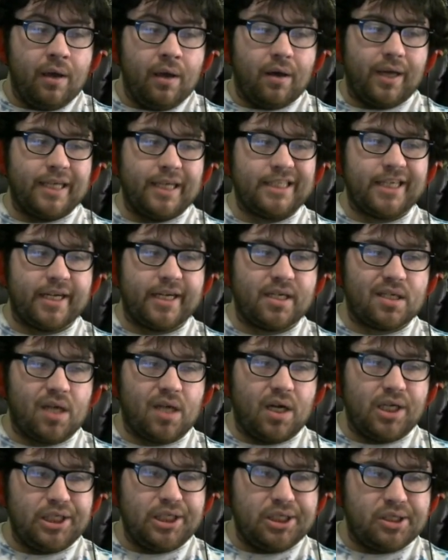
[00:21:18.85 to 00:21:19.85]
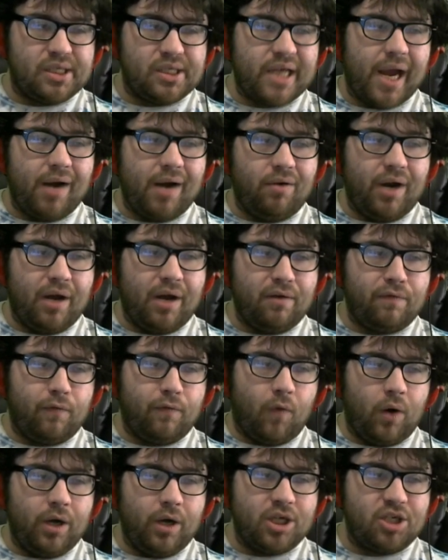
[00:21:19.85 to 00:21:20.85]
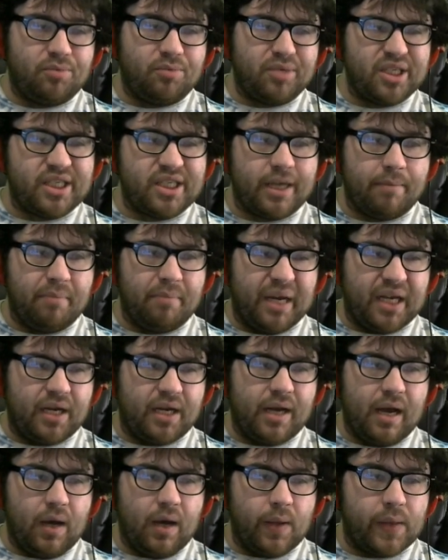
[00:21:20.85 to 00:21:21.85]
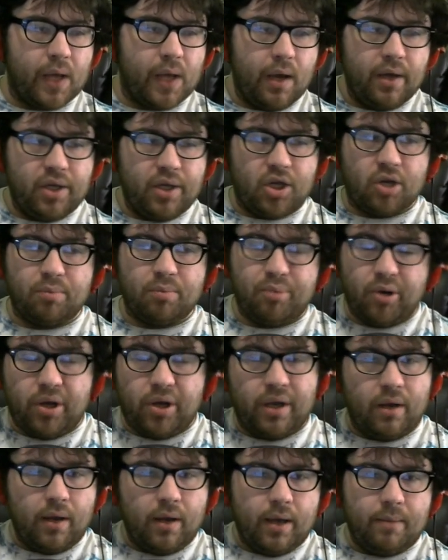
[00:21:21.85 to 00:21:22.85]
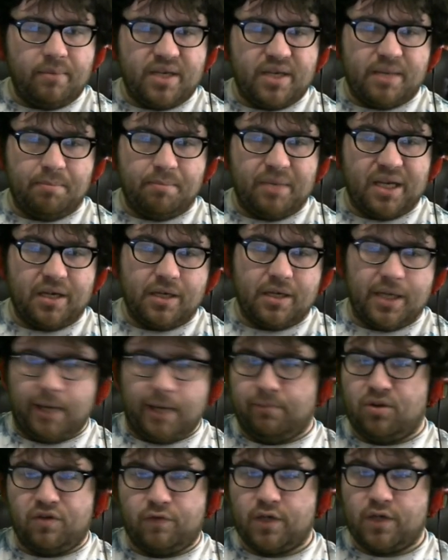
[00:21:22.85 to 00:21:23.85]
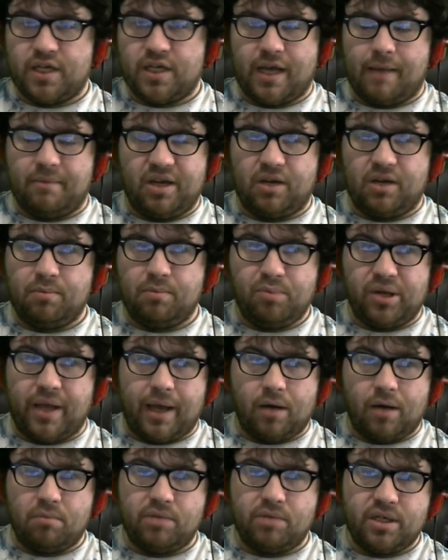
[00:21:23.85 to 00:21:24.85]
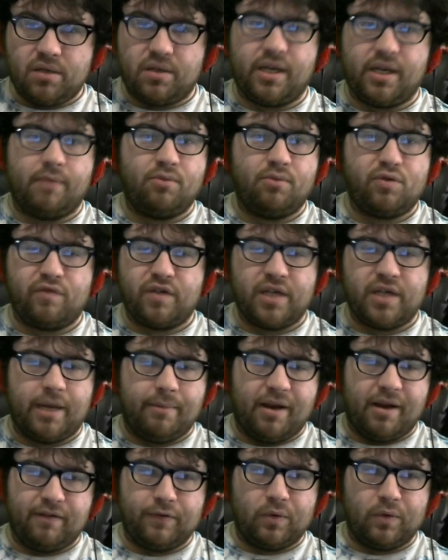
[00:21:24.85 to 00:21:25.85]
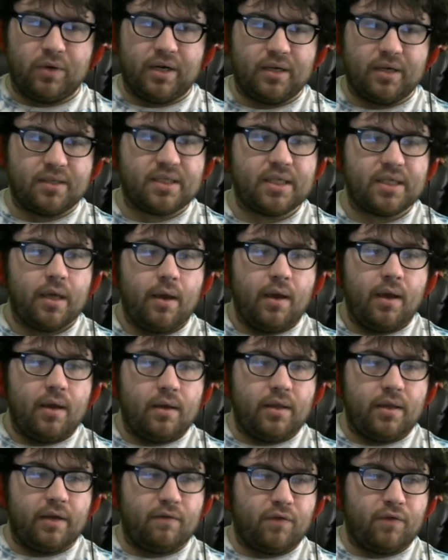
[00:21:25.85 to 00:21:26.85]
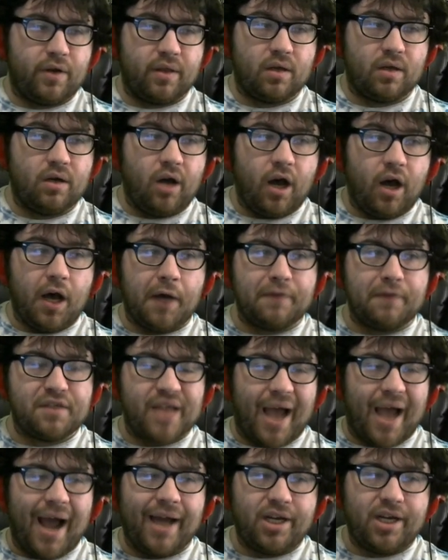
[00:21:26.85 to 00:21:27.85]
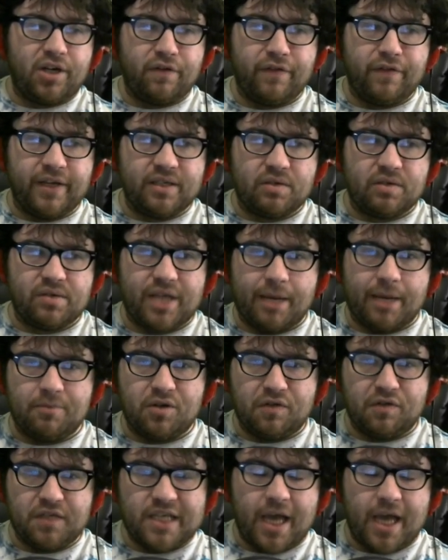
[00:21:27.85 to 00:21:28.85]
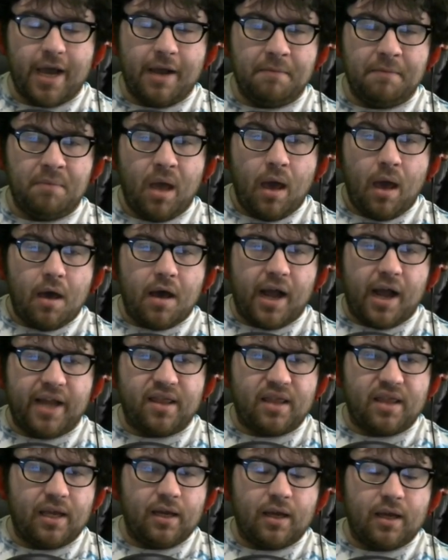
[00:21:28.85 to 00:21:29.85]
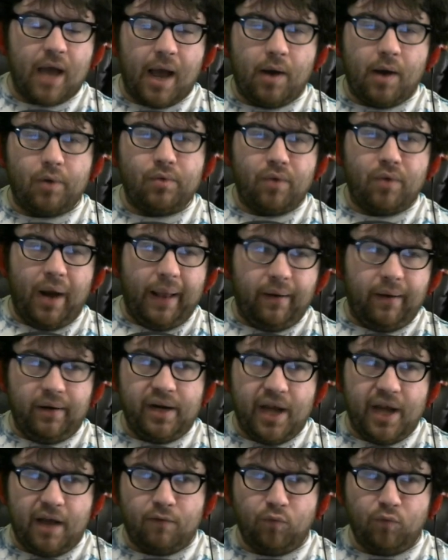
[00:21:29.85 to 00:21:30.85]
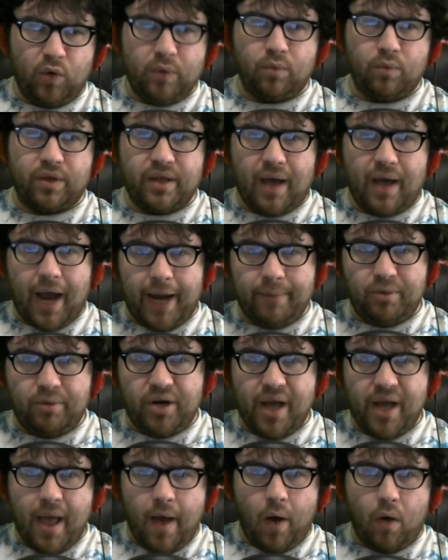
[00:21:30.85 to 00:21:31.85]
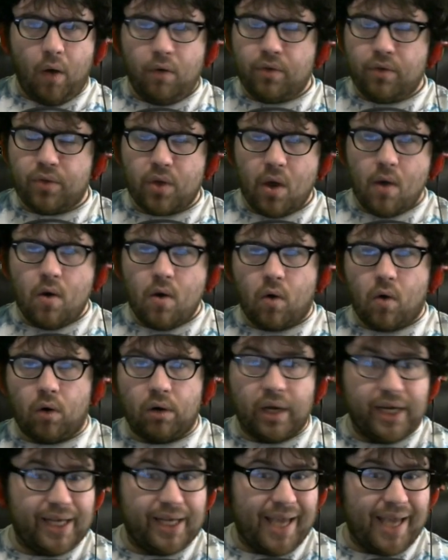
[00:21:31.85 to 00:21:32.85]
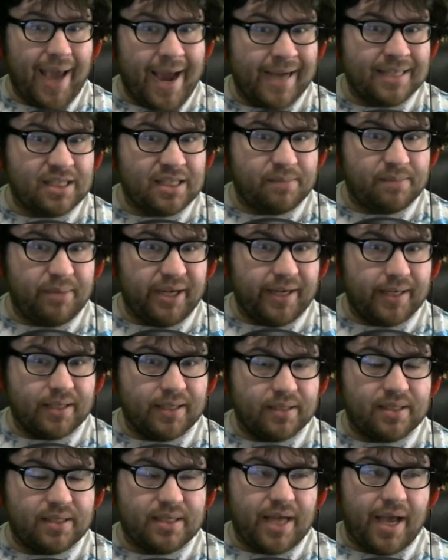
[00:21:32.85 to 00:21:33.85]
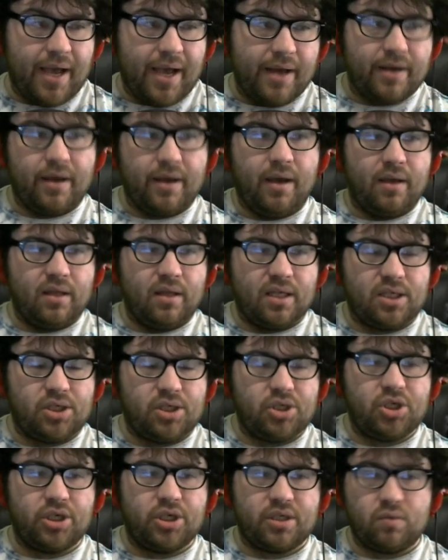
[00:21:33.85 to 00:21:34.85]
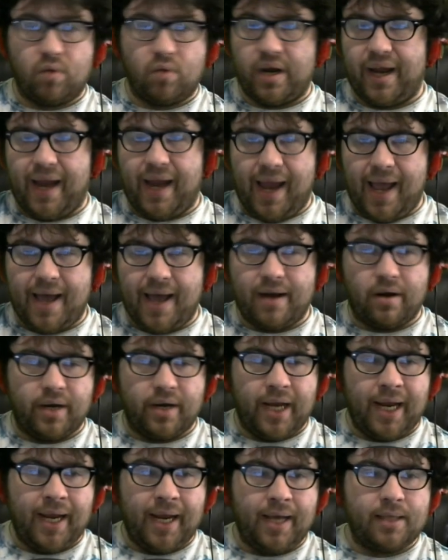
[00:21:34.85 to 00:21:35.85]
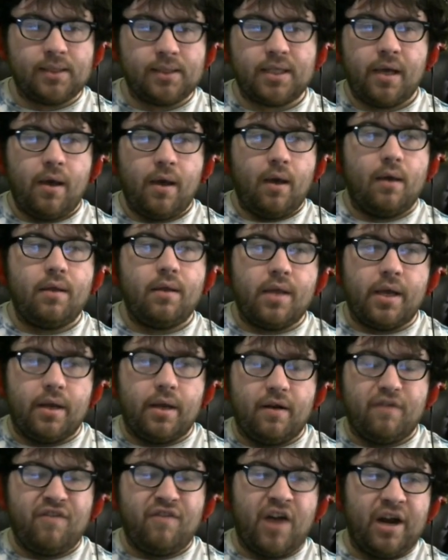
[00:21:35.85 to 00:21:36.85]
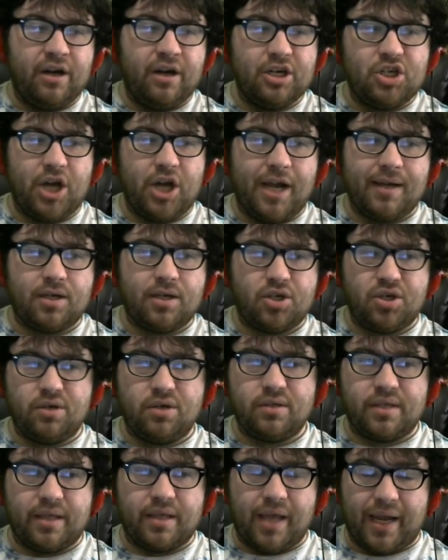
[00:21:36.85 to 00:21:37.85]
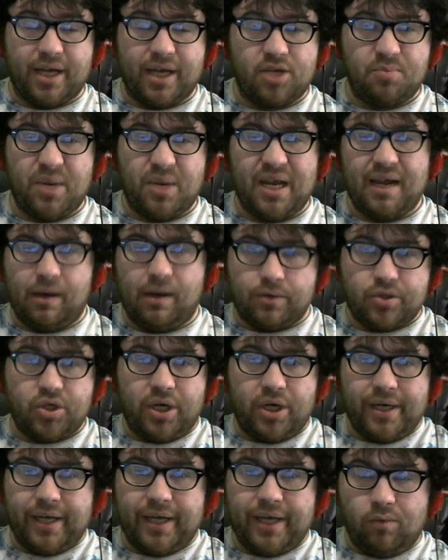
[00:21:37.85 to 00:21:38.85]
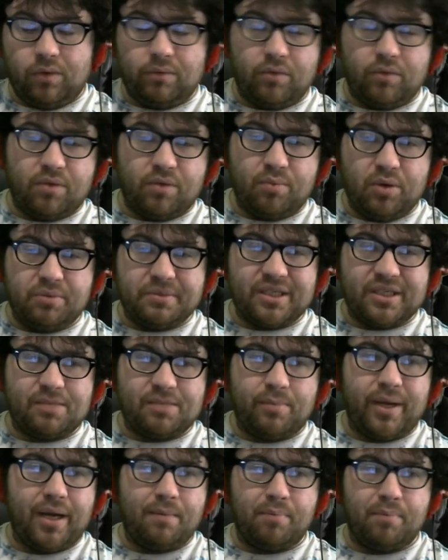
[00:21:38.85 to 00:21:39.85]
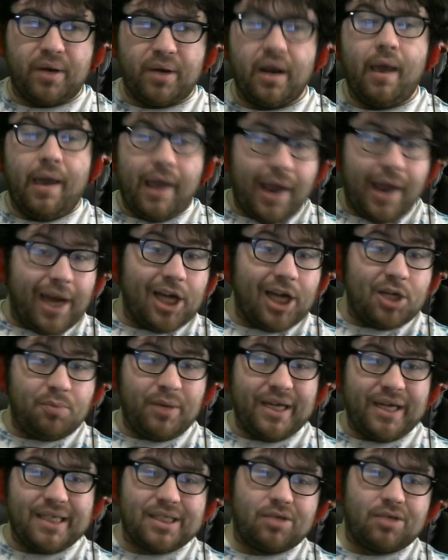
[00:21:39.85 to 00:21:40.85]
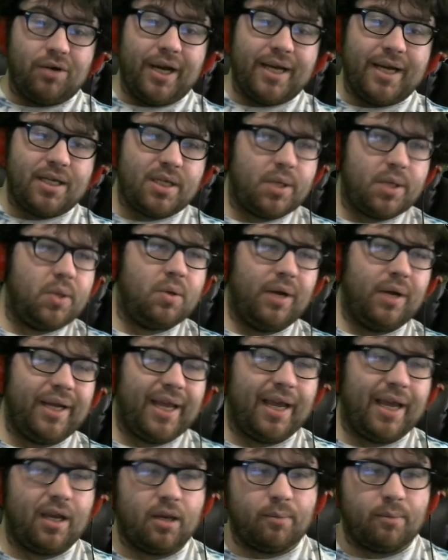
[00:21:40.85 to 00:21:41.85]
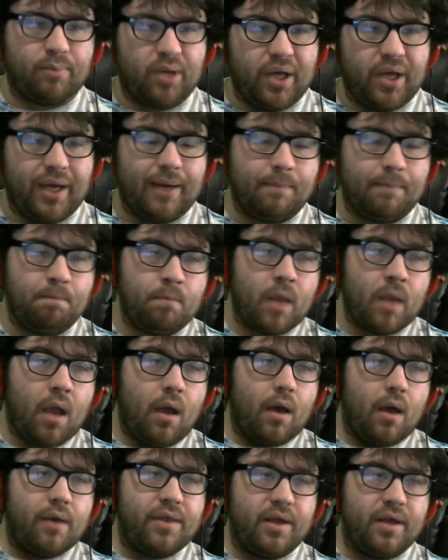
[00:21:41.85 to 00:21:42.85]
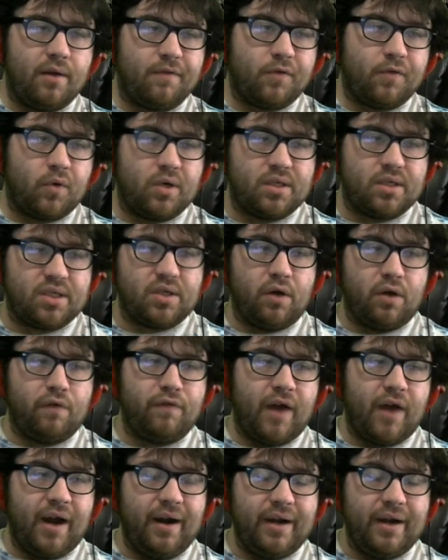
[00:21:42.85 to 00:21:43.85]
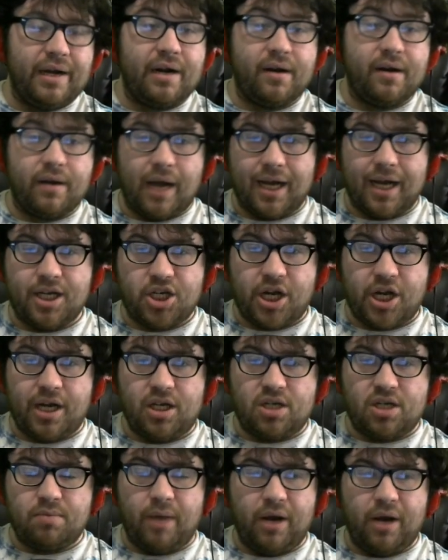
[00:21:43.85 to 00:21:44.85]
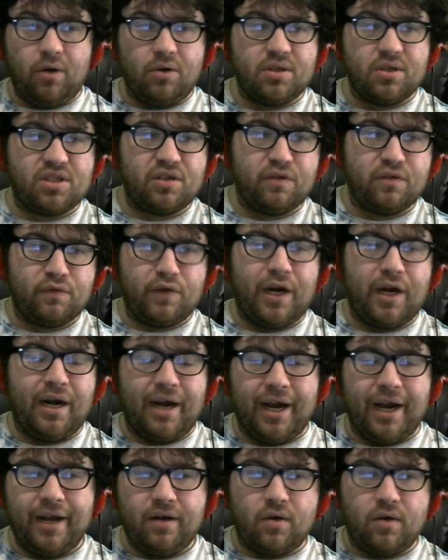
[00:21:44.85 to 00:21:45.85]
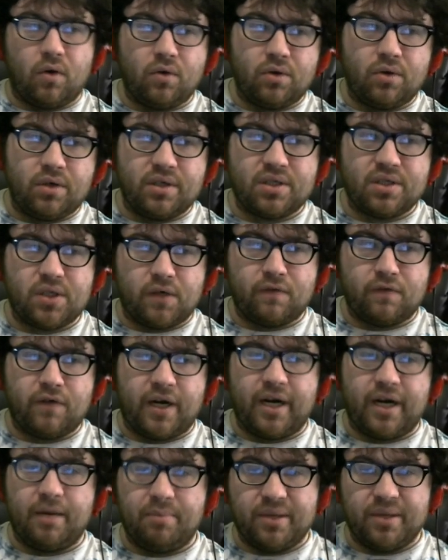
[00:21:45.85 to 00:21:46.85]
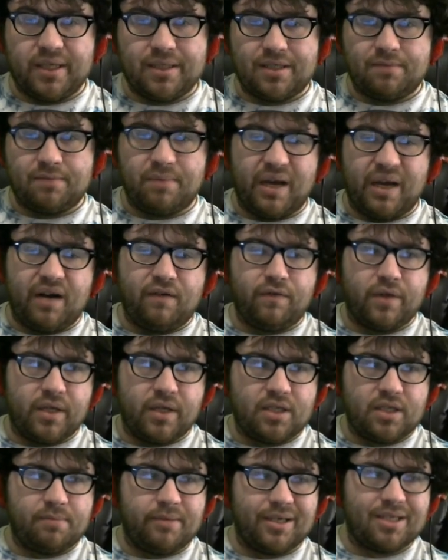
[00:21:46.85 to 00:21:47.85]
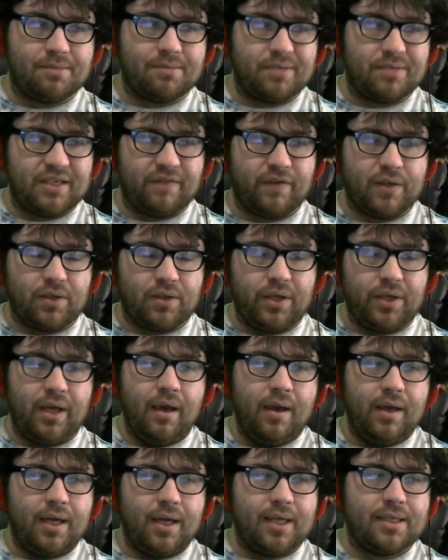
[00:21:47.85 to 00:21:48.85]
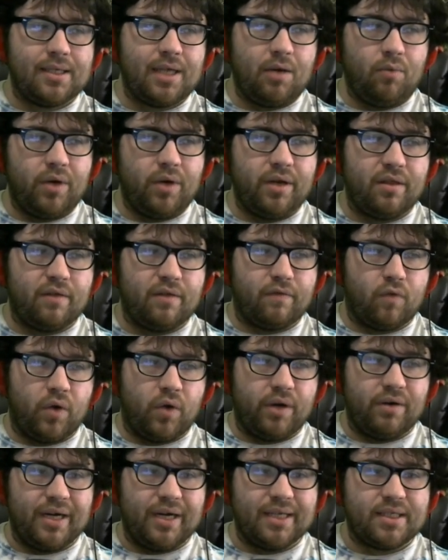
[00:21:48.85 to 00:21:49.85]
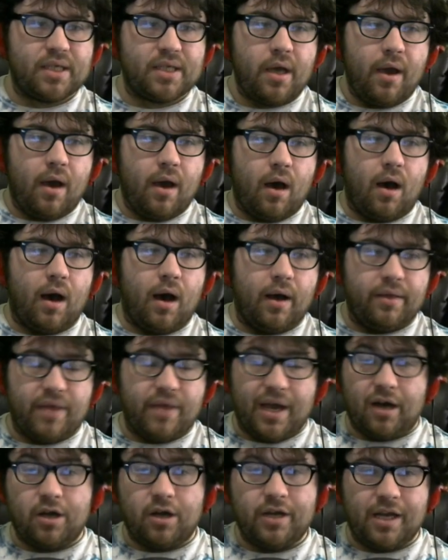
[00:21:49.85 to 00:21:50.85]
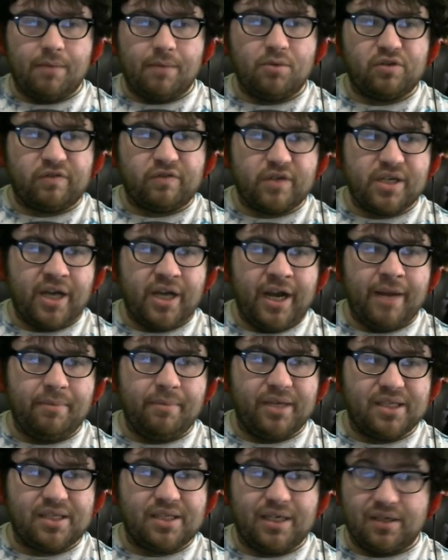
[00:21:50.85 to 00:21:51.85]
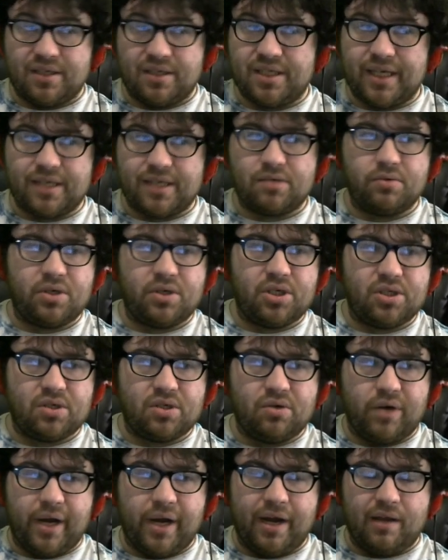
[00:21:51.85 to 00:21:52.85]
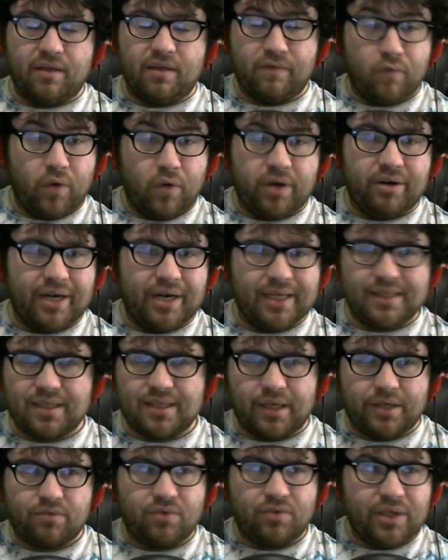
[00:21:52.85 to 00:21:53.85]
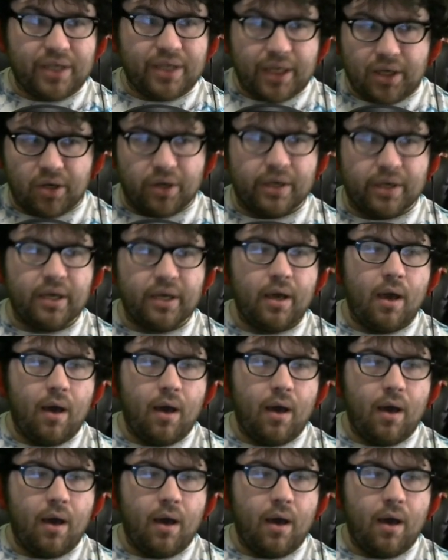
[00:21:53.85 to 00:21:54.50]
Like I said, as long as you stay around 400% minion health, you can put minion damage over time. You can put elemental damage over time everywhere else. Then for the gloves, atrophies with damage over time. I think I would rather have one with hybrid health or like cast speed instead. This is just what I had on hand. Then Fiery Dragon Shoes with HP. I was trying to get one with movement speed, but HP is great too. I can't complain. Then, of course, Soulfire here. I changed my old Soulfire. I had an older Soulfire, but this is better for this build specifically because I wanted the Void Res. The LE damage over time is tier 6, which is great. The Void Res, like, really good.